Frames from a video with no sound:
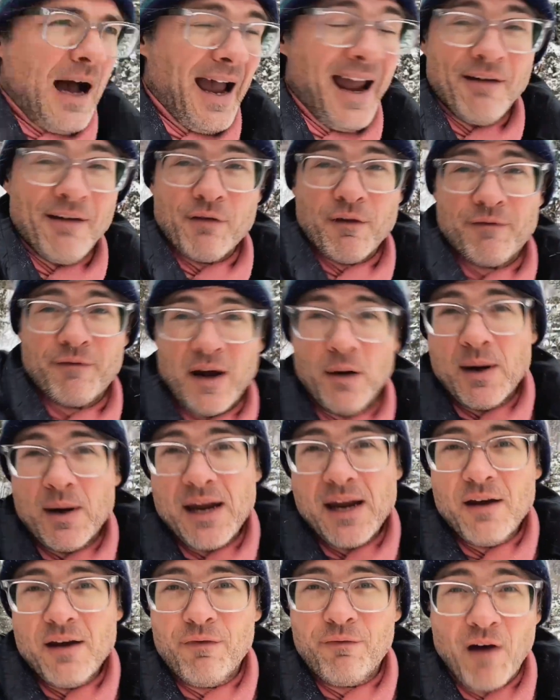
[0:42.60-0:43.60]
have a
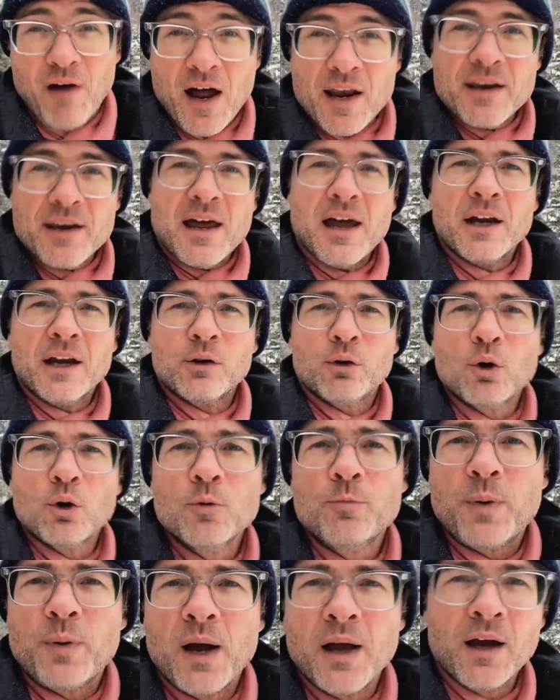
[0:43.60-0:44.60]
very fun
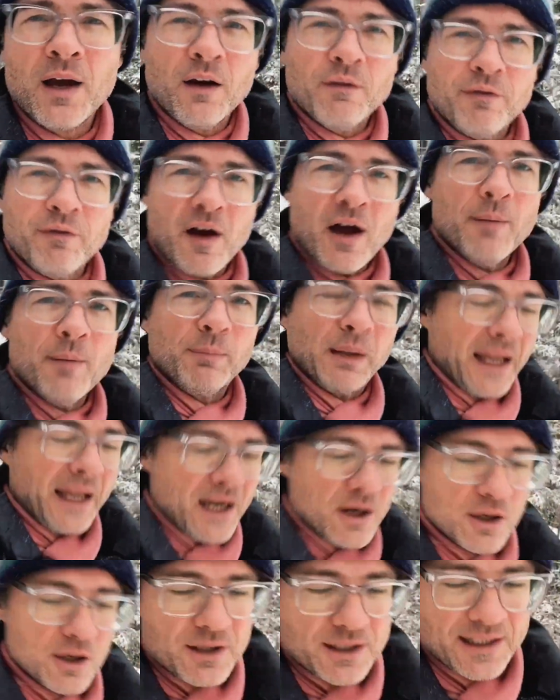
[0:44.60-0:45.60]
group of
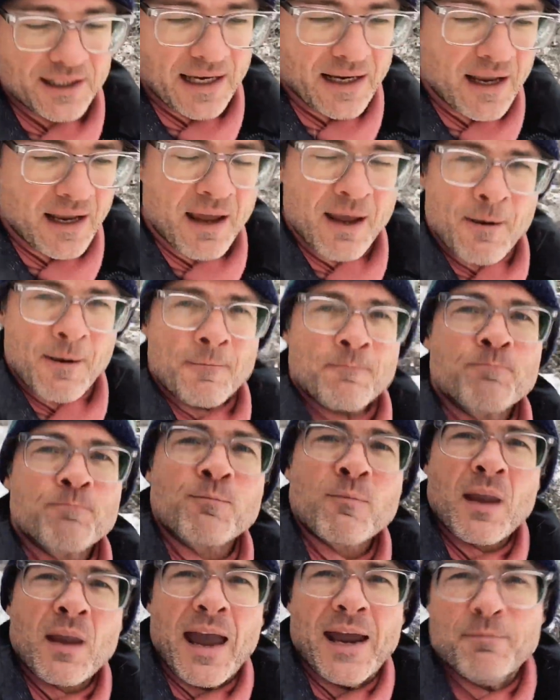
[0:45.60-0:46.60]
players and
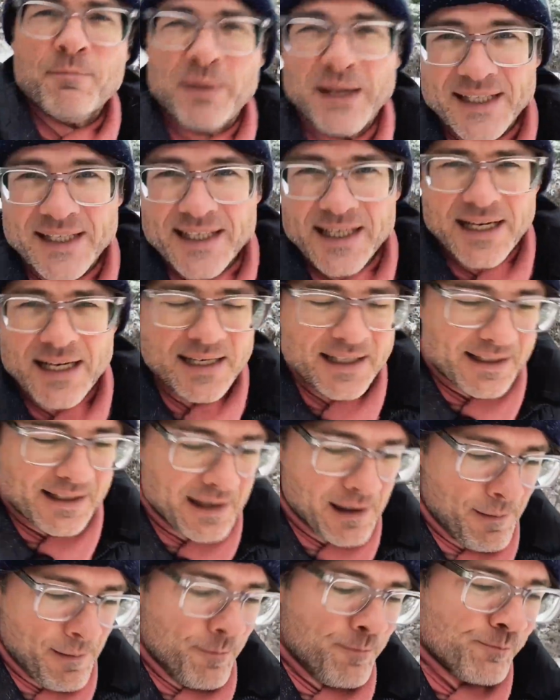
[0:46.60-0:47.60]
PCs,
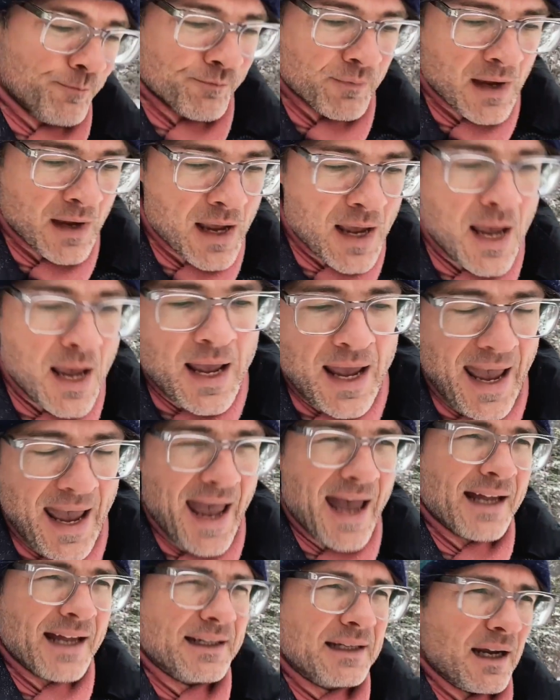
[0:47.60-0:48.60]

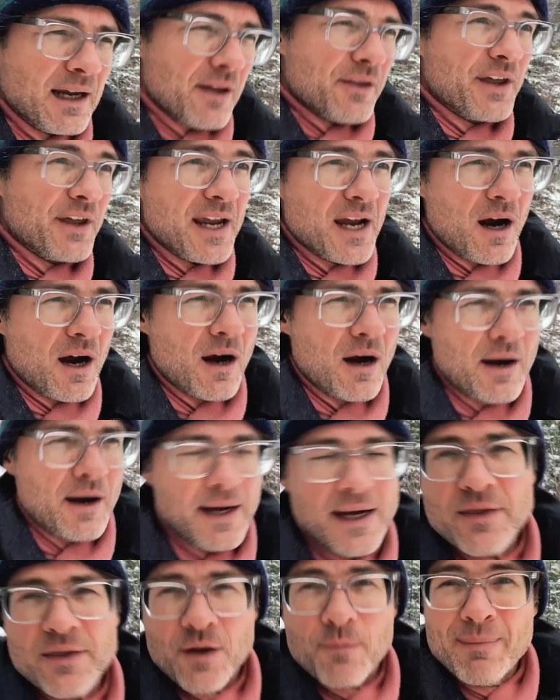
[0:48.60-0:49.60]
and they are
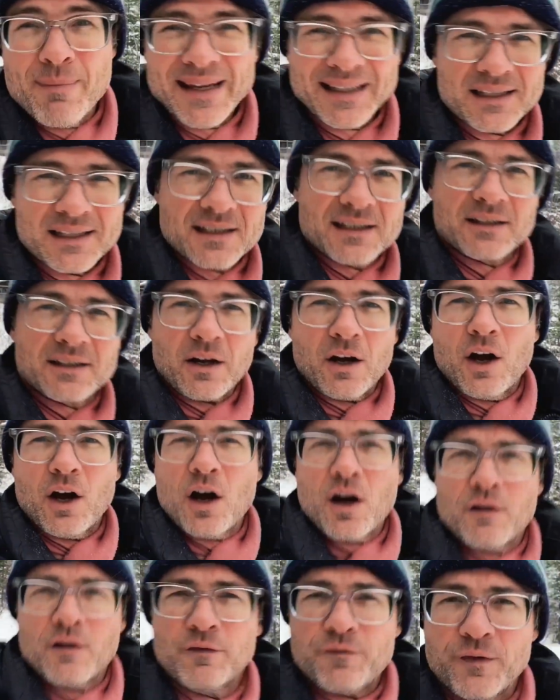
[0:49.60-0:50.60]
in the midst
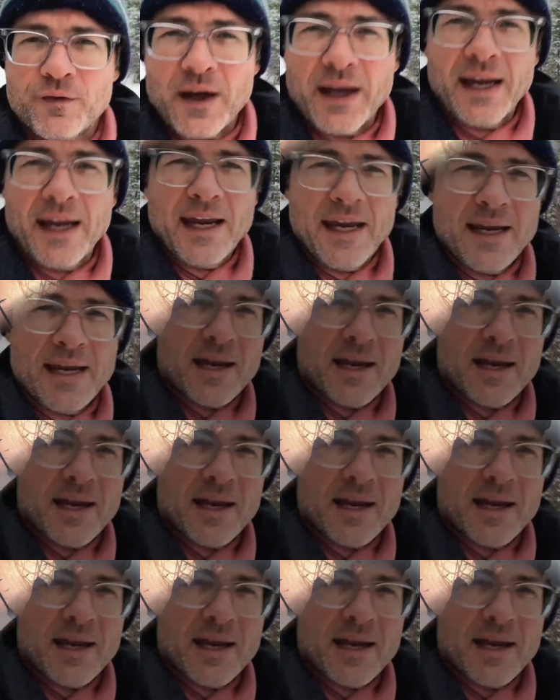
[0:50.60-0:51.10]
of a